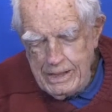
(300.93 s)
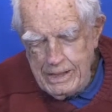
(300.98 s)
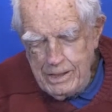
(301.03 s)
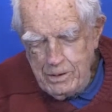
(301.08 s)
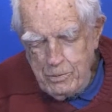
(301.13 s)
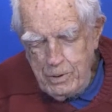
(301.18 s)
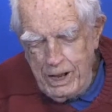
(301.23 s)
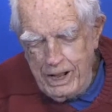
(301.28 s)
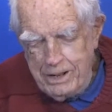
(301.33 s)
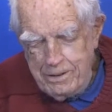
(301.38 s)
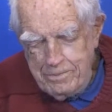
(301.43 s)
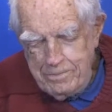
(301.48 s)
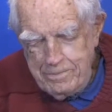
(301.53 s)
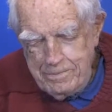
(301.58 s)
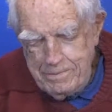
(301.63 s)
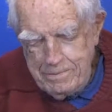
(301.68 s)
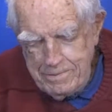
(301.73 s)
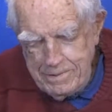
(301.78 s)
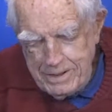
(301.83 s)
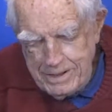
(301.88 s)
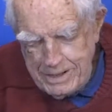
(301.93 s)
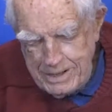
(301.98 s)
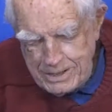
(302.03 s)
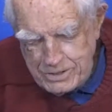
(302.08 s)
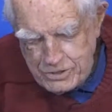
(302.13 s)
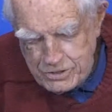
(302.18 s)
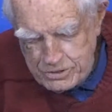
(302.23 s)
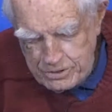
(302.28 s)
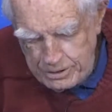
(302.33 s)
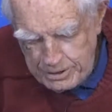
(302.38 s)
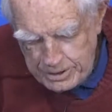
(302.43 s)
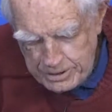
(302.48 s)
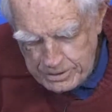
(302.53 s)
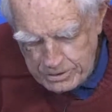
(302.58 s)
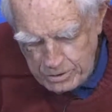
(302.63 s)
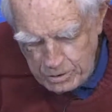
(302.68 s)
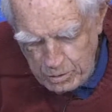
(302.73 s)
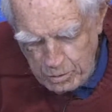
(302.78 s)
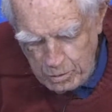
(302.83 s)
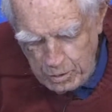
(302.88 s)
Well, let's turn
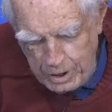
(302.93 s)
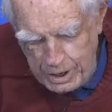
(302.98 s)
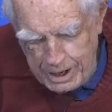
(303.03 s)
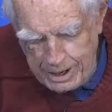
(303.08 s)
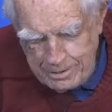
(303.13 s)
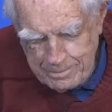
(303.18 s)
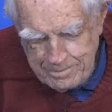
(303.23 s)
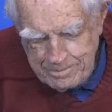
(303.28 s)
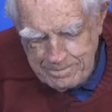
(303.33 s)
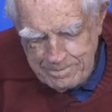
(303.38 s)
to uh,